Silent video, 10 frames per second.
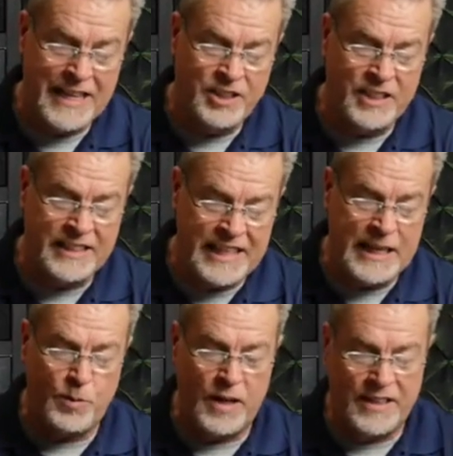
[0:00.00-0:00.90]
just
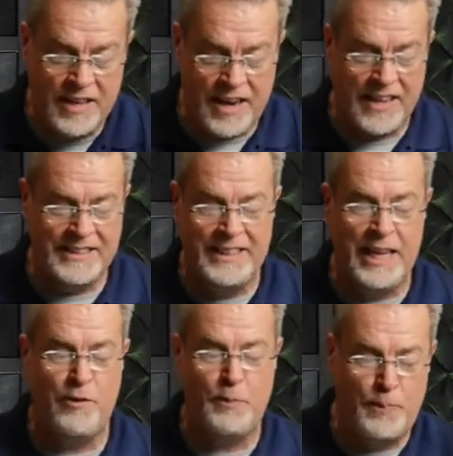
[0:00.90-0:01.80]
think what God's
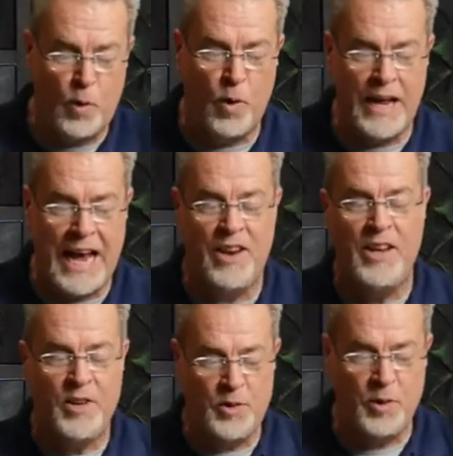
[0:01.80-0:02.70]
gift poured out
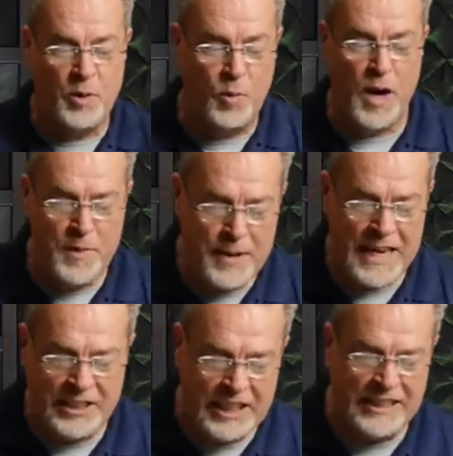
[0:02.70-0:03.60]
through the one
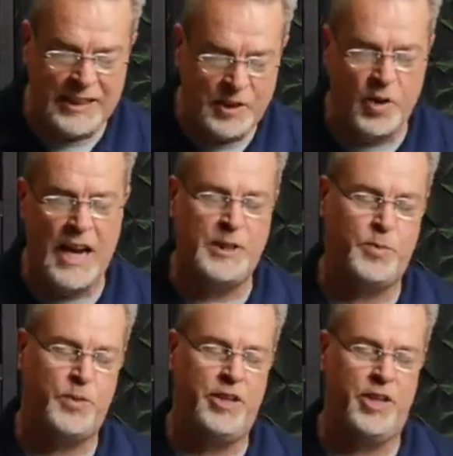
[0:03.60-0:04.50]
man Jesus Christ
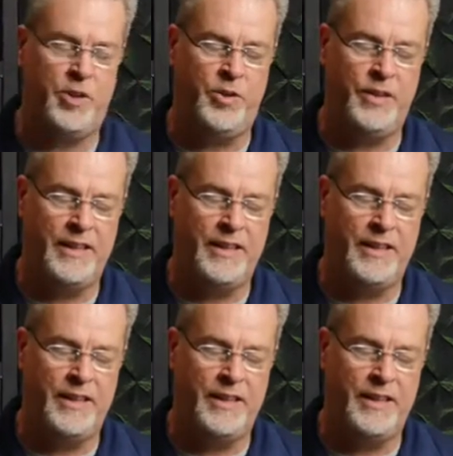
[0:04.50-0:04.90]
will do.